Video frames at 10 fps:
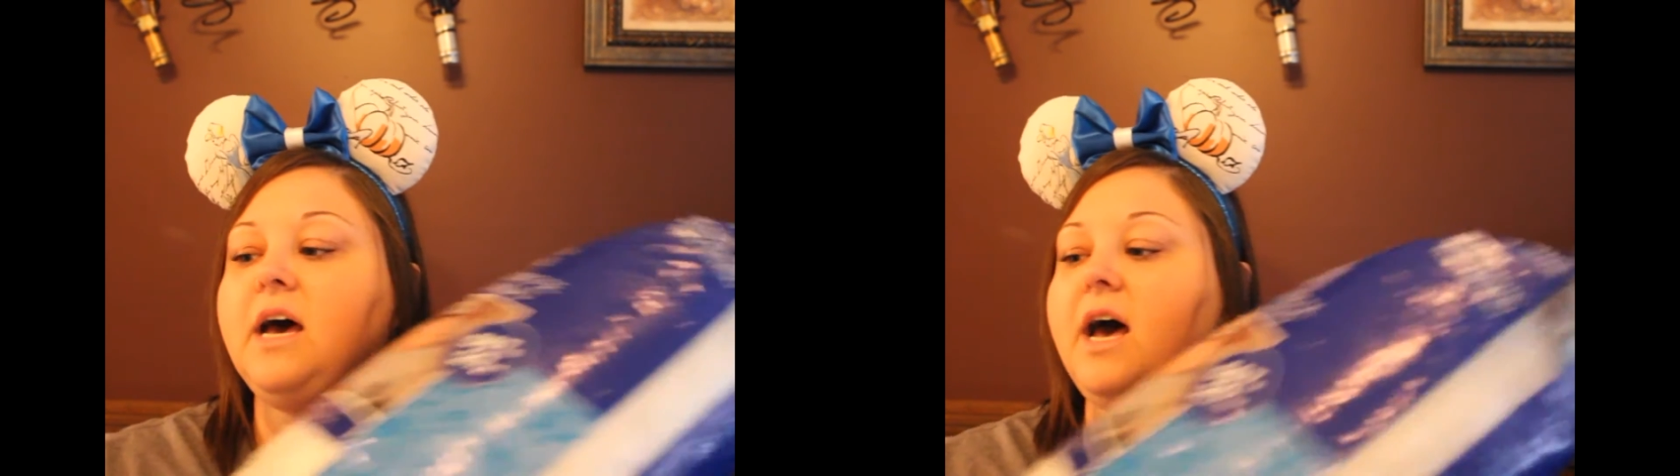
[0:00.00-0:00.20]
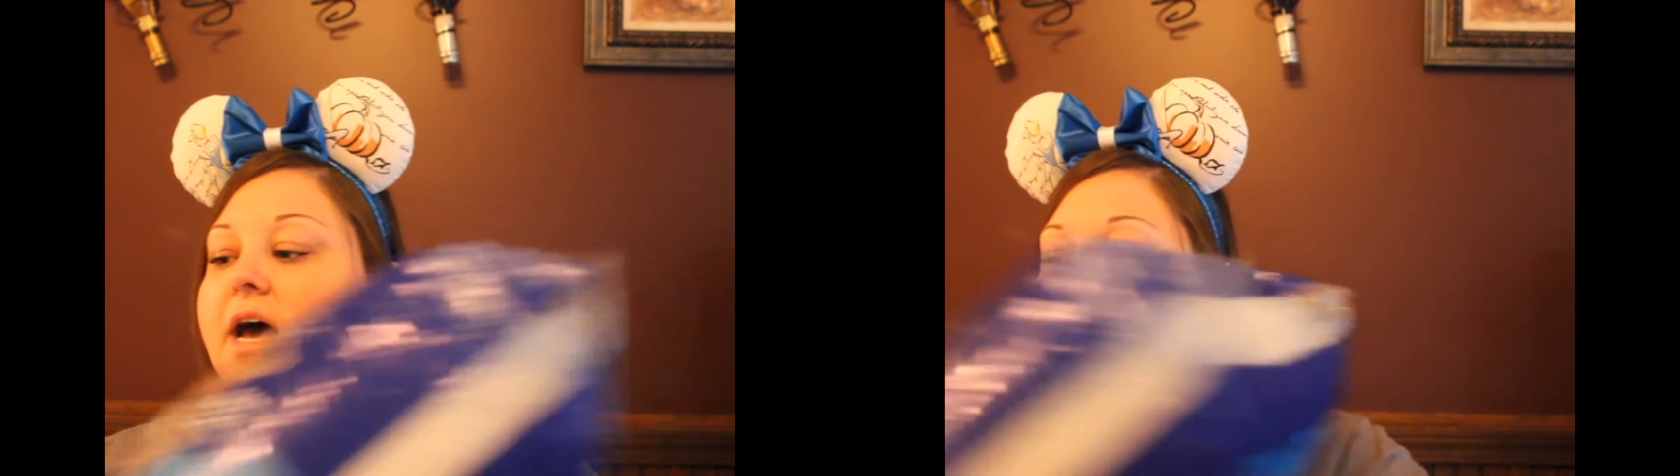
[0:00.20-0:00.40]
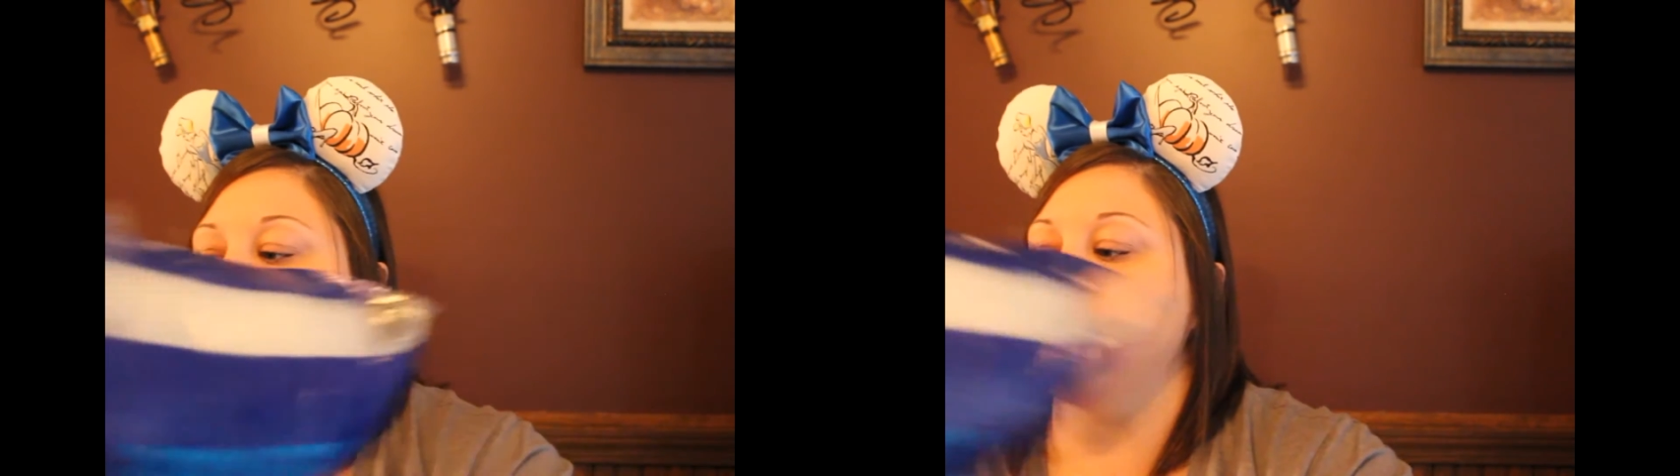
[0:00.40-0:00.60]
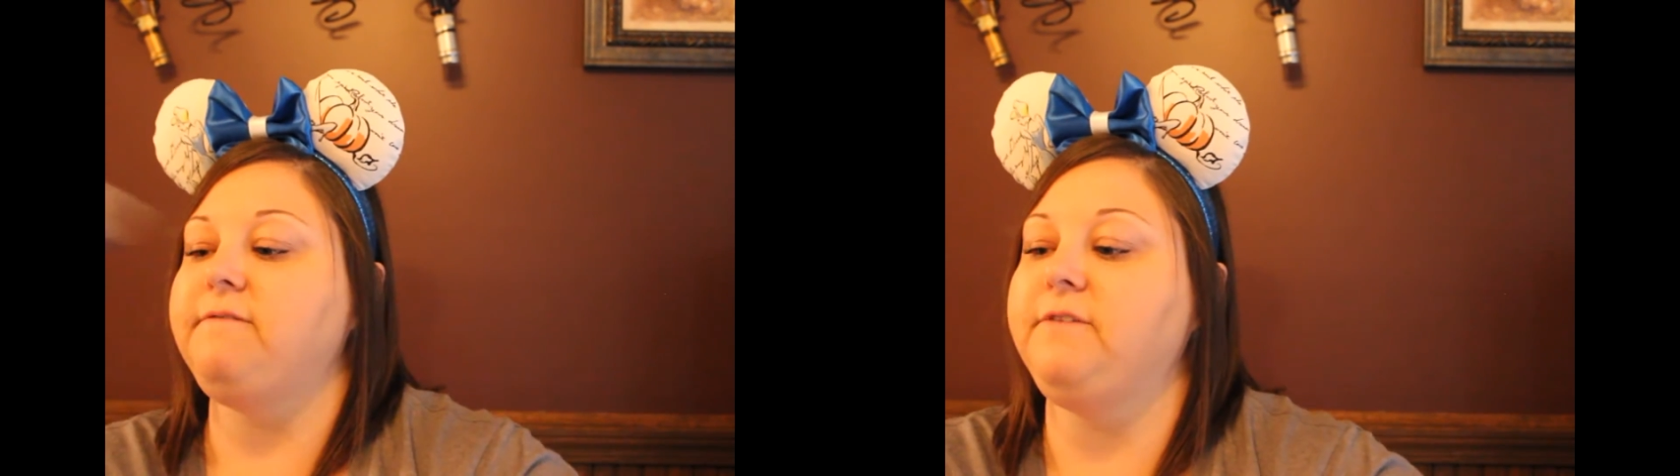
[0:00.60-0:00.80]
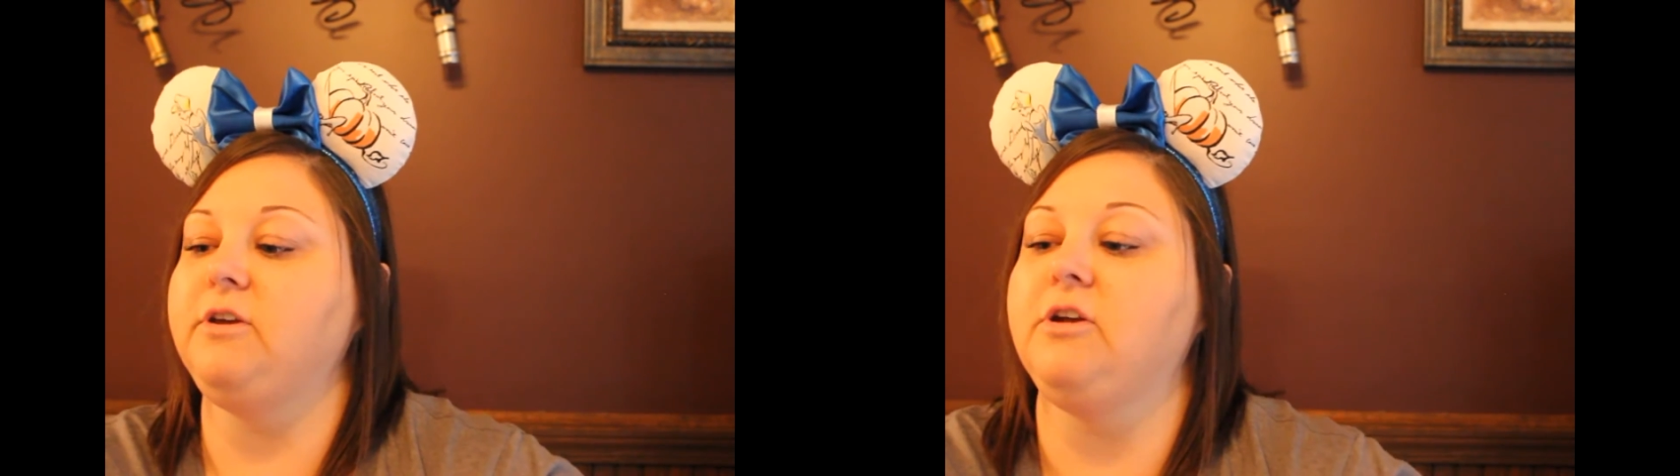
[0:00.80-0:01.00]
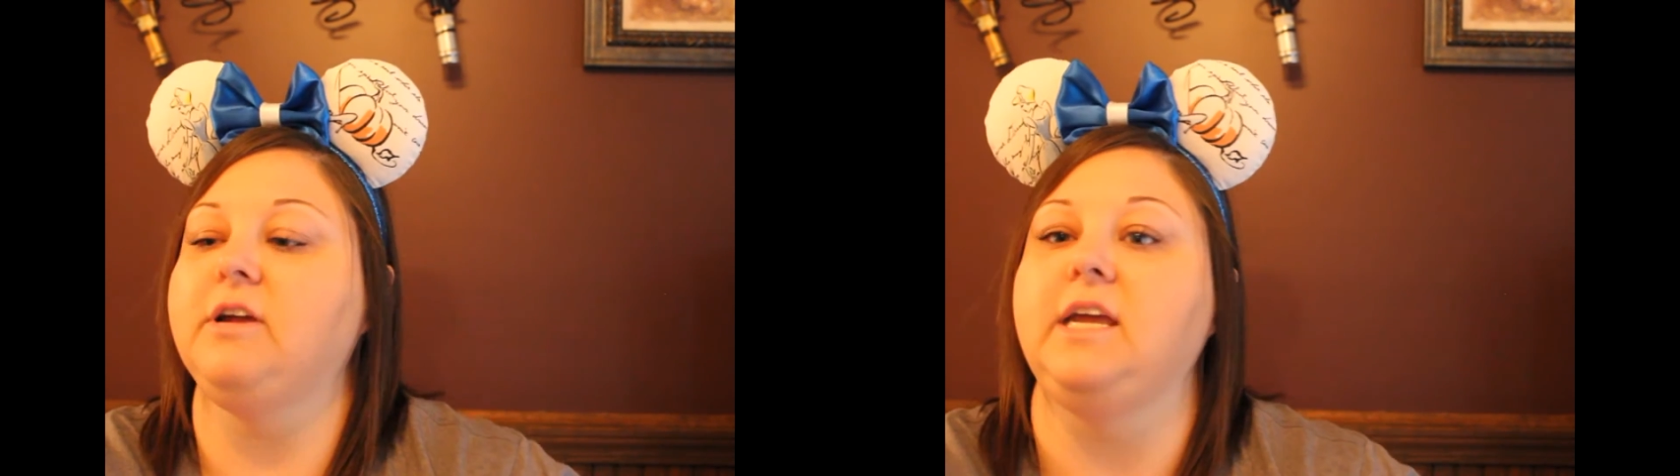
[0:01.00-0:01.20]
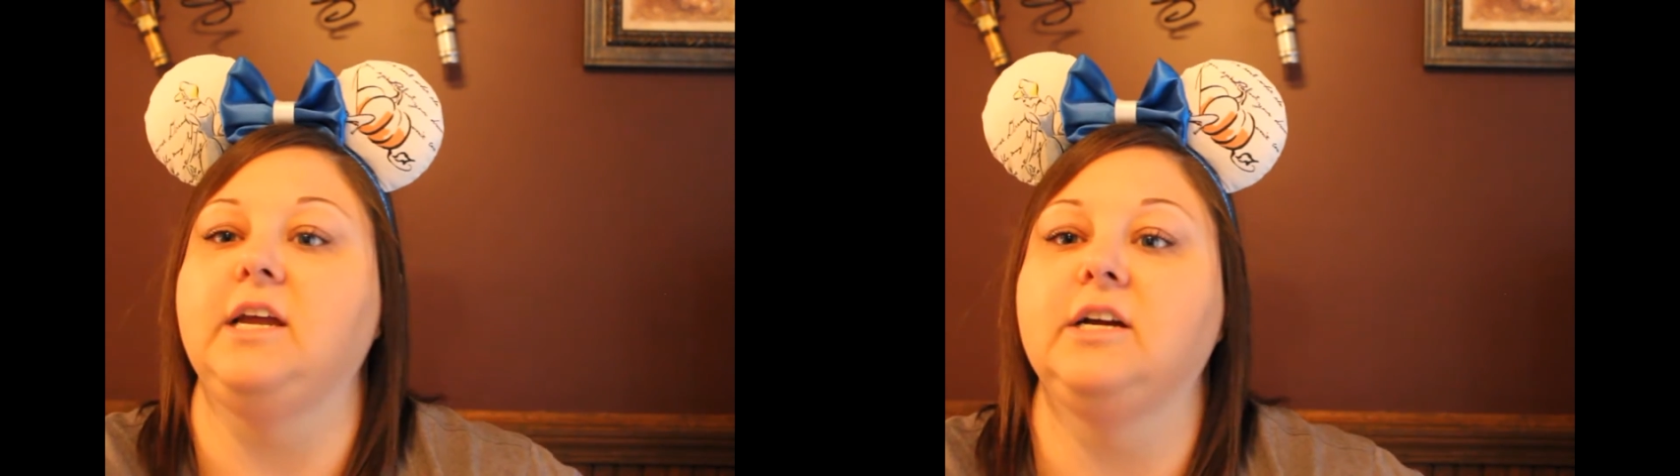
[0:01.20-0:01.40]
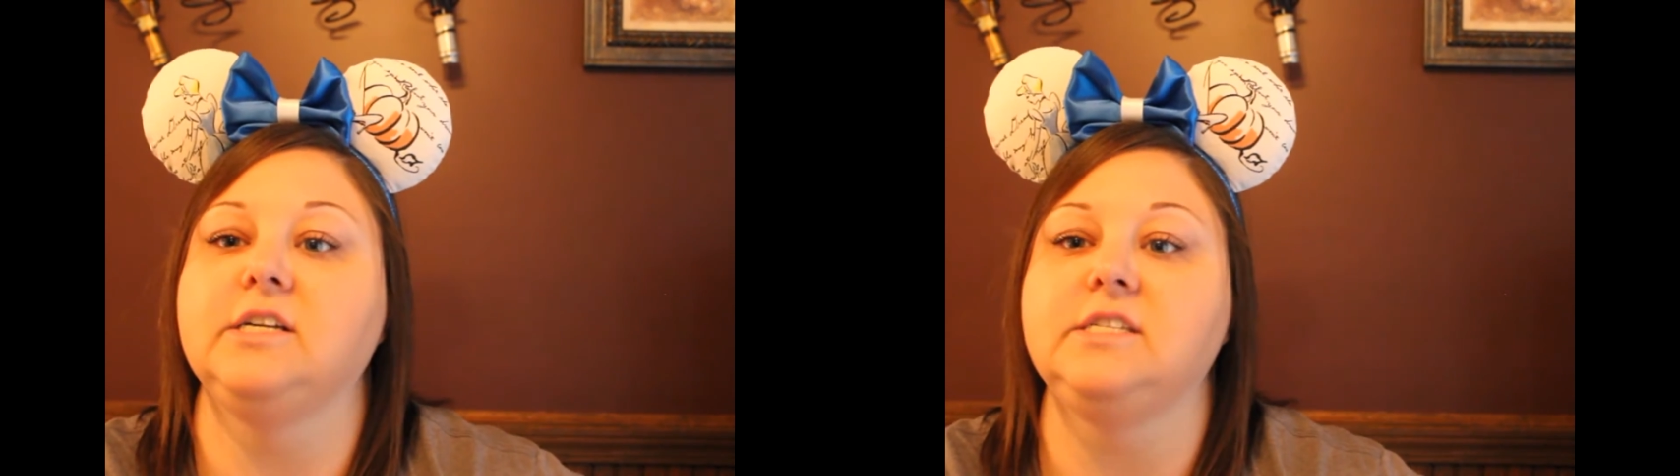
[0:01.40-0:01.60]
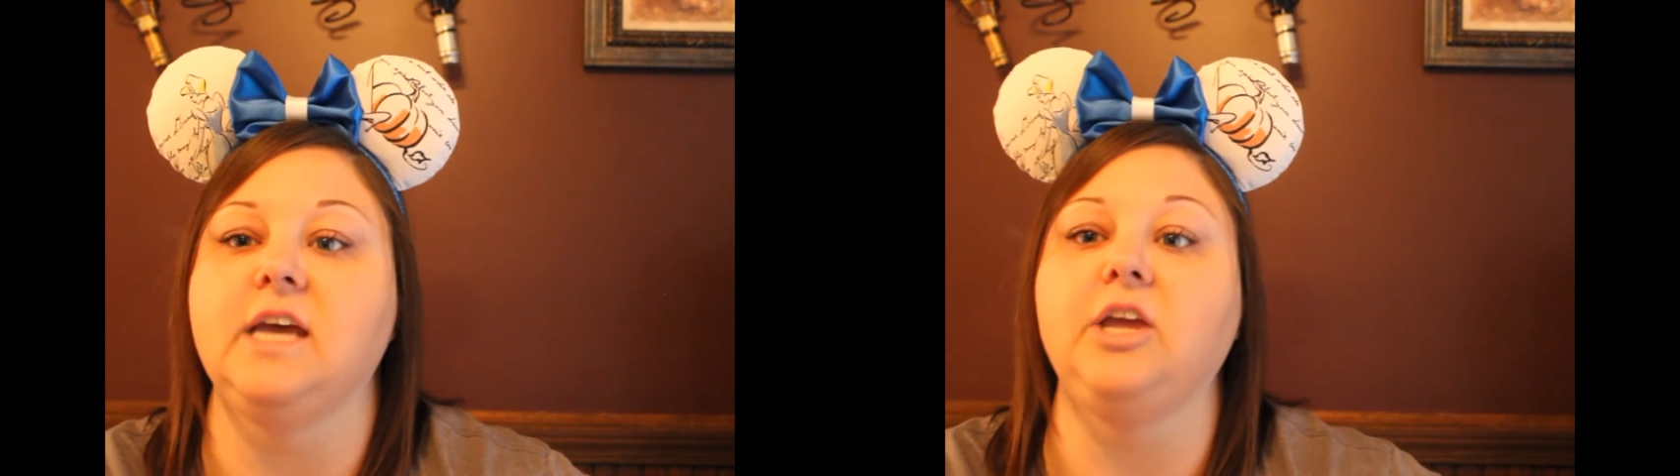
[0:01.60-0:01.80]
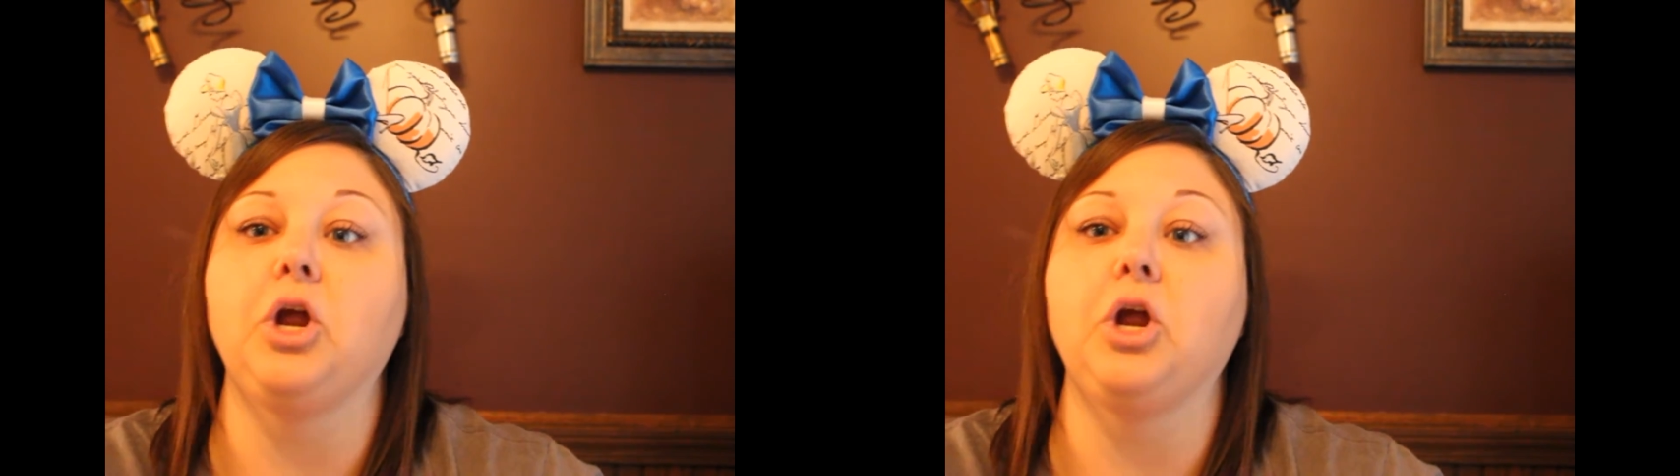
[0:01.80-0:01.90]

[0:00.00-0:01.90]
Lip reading: to fill your ears that